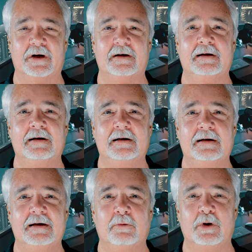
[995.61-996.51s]

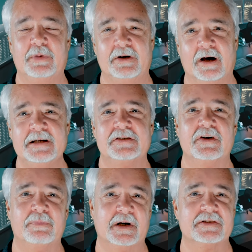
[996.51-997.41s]
It would have been nice
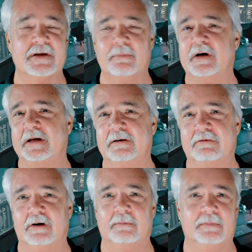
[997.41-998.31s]
to pick somebody
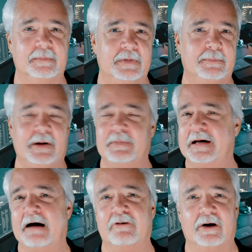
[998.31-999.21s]
from maybe
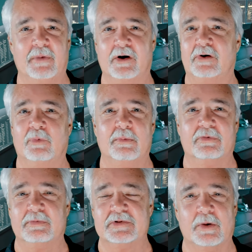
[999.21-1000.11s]
an African-American woman
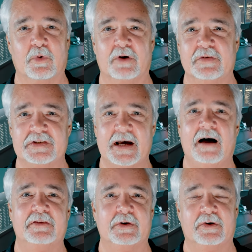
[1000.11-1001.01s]
from somewhere in the
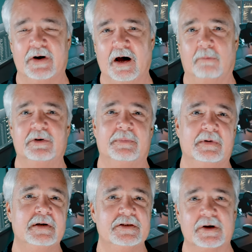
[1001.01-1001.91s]
South that could have helped him
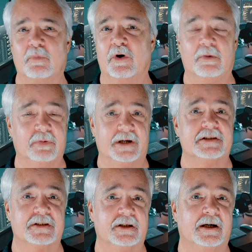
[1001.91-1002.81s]
somewhere in
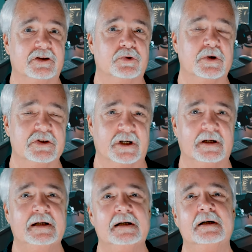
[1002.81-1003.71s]
places like Georgia
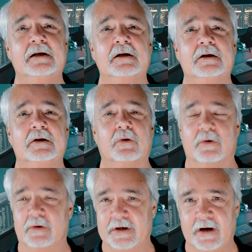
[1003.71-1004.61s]

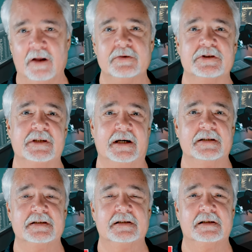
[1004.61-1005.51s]
or in other
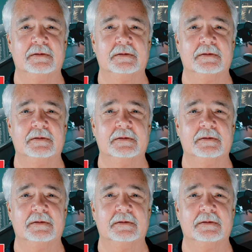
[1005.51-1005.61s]
states.